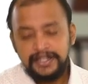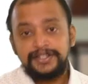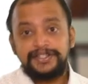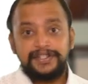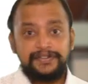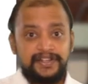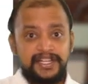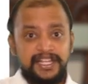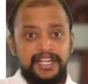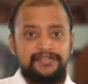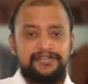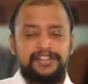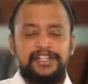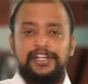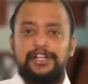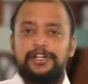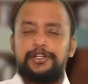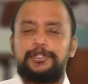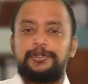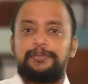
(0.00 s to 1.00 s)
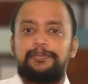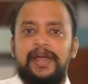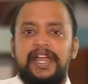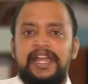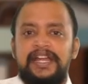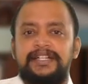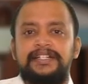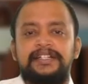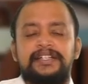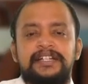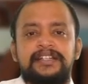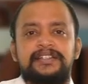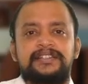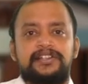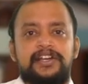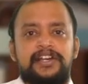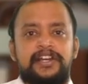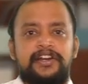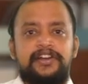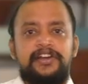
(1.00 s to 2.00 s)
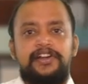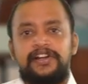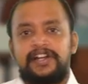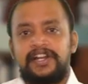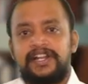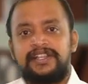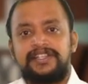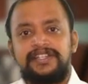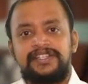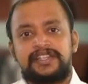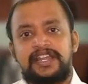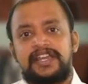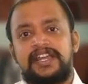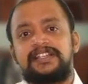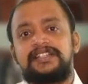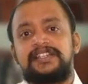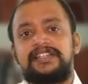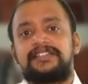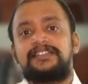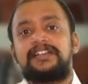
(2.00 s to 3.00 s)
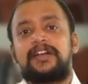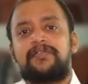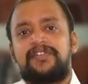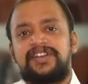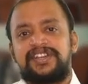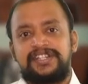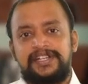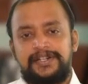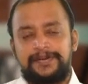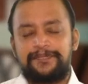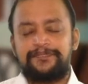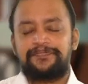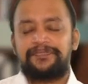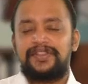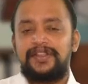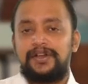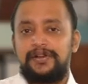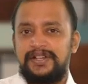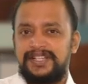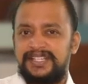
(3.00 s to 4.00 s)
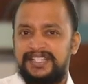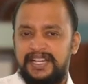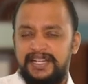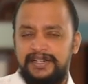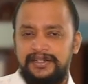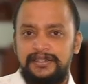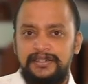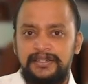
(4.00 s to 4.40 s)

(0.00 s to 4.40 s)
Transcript: So whether we need to pay interest or not in this case is the question. Now listen,